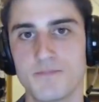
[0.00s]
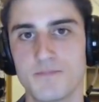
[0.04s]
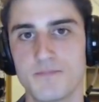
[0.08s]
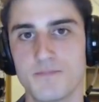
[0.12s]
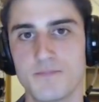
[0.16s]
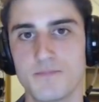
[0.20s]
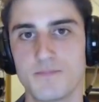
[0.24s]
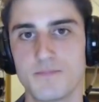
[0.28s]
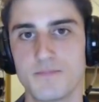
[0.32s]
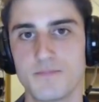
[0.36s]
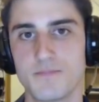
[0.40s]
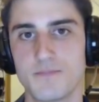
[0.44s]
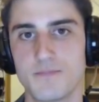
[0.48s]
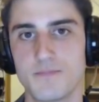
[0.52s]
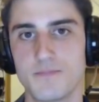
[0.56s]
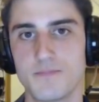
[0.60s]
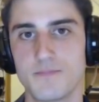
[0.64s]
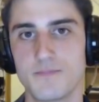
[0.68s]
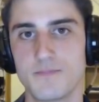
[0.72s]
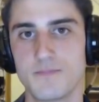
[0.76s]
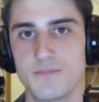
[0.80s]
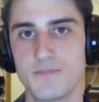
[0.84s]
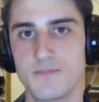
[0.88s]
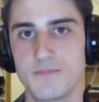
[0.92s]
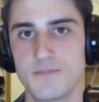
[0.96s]

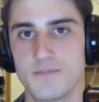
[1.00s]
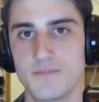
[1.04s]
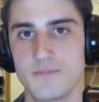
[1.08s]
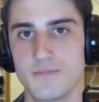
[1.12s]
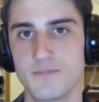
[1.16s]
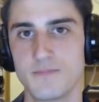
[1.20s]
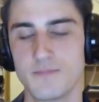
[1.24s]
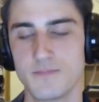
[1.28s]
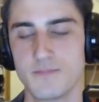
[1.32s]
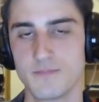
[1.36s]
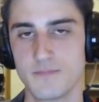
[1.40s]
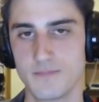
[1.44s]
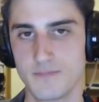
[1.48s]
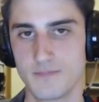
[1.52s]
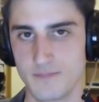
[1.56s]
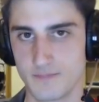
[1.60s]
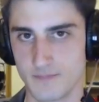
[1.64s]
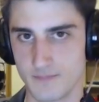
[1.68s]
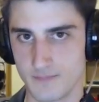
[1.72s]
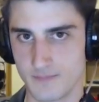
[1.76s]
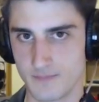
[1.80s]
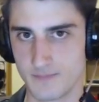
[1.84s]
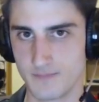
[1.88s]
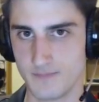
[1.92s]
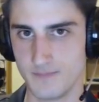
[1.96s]

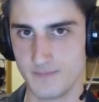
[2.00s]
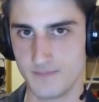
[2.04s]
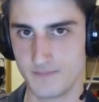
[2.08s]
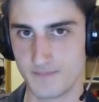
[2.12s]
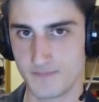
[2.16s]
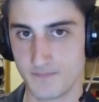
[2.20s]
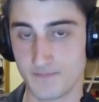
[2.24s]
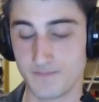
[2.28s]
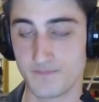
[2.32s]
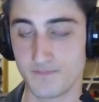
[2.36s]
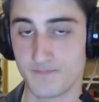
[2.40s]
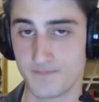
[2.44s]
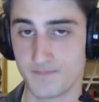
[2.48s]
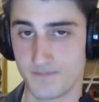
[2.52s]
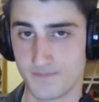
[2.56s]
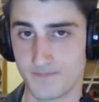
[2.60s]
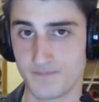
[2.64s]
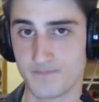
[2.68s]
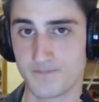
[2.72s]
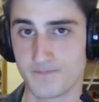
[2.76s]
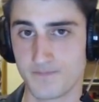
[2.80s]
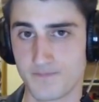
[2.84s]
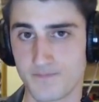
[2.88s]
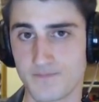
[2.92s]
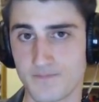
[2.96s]

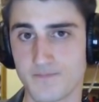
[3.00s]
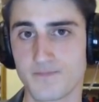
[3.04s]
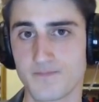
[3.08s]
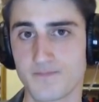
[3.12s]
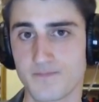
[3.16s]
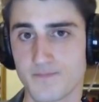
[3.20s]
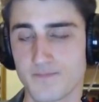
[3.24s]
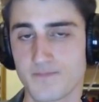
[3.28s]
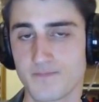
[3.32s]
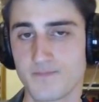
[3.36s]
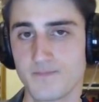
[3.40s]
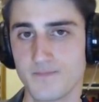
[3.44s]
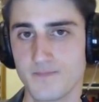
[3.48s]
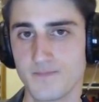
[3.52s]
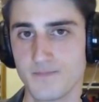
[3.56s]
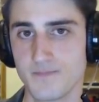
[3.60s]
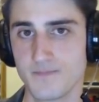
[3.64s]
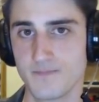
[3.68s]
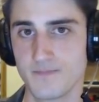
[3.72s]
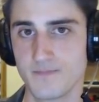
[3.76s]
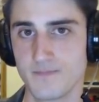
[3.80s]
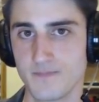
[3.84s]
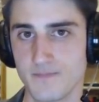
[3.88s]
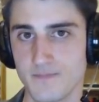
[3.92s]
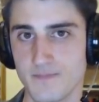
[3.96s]

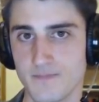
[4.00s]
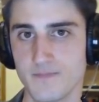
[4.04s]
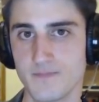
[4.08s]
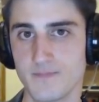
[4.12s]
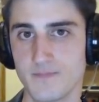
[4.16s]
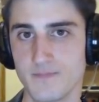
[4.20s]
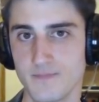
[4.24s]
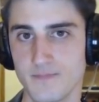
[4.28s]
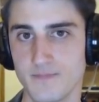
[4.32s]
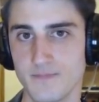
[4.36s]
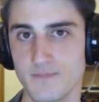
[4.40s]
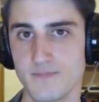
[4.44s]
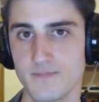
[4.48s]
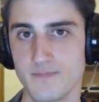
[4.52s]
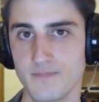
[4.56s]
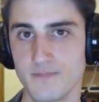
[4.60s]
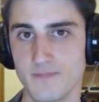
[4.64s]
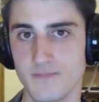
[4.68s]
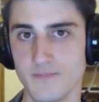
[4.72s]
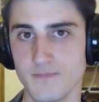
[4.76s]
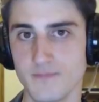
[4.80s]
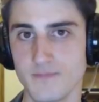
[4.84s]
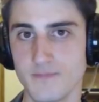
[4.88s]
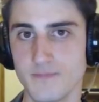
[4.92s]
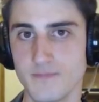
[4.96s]

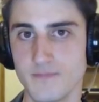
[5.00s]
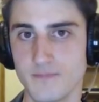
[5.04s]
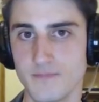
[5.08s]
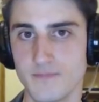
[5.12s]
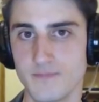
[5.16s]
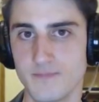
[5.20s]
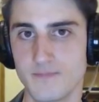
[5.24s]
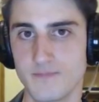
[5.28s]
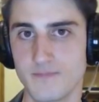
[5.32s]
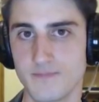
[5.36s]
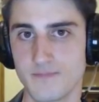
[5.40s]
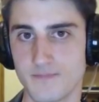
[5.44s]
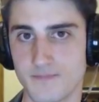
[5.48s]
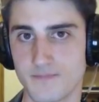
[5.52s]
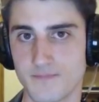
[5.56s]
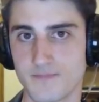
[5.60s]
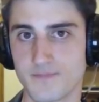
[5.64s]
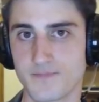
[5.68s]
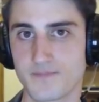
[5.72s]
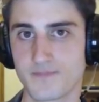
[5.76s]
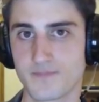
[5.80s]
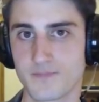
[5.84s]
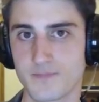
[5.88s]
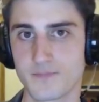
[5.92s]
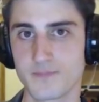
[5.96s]

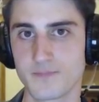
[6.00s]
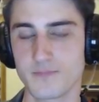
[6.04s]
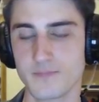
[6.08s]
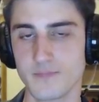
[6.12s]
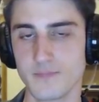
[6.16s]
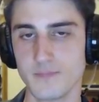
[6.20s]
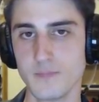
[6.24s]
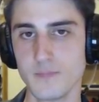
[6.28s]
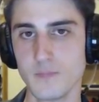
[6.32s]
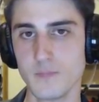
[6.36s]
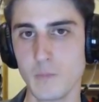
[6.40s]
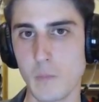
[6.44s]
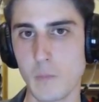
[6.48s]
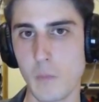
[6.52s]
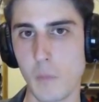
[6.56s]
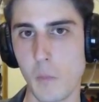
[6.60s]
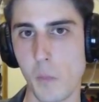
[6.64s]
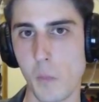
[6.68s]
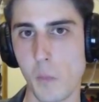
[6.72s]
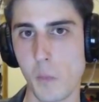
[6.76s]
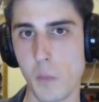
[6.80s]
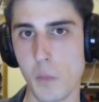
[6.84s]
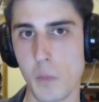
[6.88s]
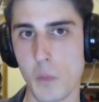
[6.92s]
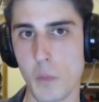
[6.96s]

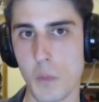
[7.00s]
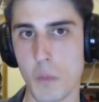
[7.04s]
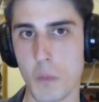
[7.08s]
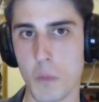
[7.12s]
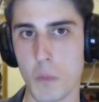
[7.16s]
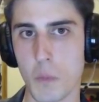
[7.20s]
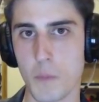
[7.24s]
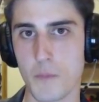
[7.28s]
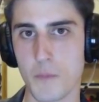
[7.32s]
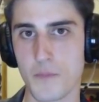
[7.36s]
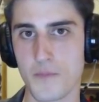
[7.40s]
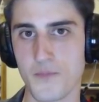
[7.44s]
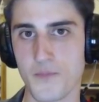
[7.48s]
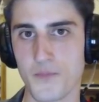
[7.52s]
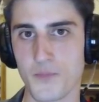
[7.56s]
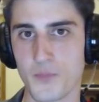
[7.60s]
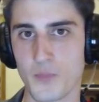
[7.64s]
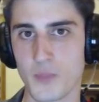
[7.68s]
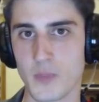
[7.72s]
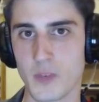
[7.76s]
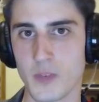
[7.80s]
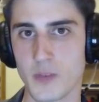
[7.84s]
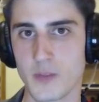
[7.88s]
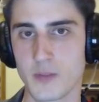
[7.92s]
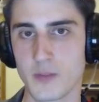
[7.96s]
The person shown says nothing.